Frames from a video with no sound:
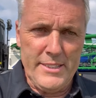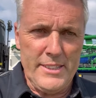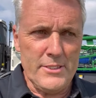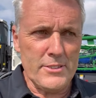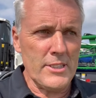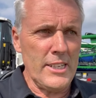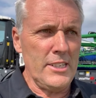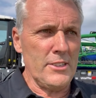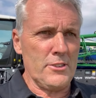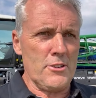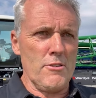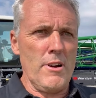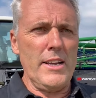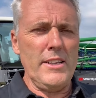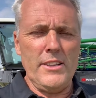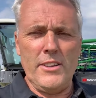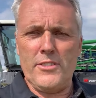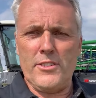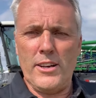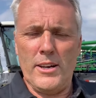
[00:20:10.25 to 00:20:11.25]
it's great
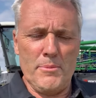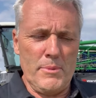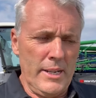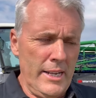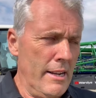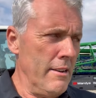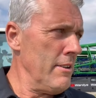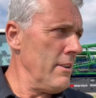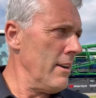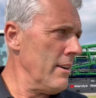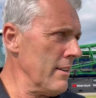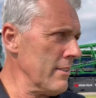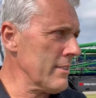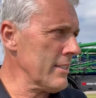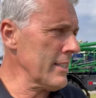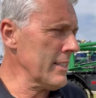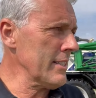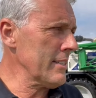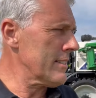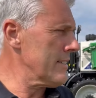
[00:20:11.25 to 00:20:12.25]
this time of year, I
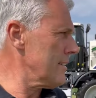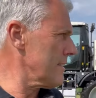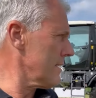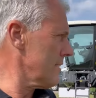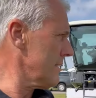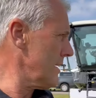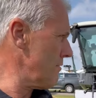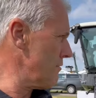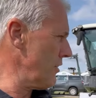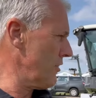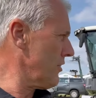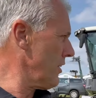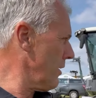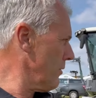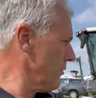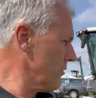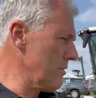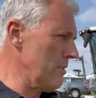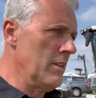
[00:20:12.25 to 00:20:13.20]
think, because every show